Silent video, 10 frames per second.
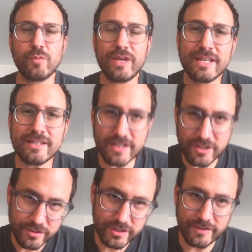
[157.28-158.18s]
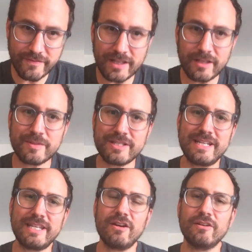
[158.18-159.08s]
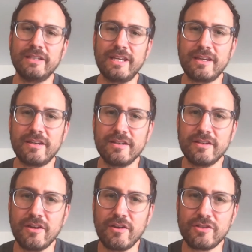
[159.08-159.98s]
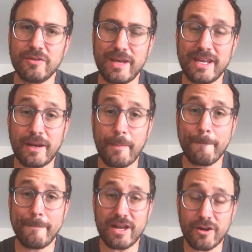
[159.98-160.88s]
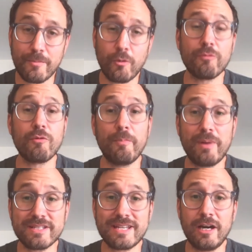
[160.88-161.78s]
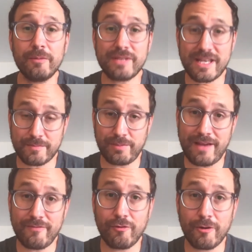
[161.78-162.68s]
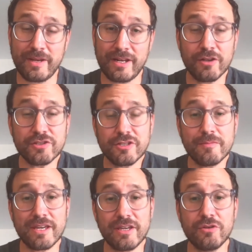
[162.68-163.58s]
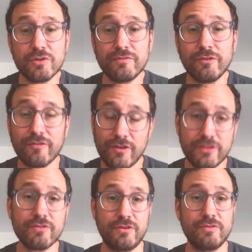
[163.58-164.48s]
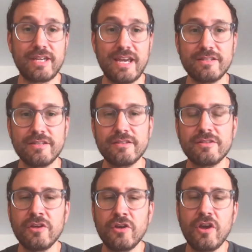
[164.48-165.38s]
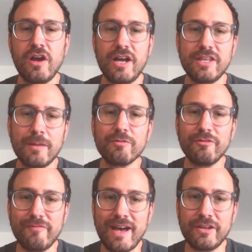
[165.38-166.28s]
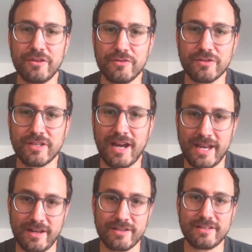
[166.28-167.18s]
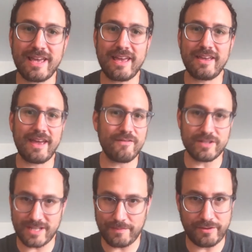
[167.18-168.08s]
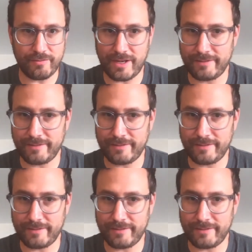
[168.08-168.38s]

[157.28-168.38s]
we continue to develop C D R Link to make it a better, more robust help desk platform, and also to make it useful for other use cases, a number of values guide us every step of the way.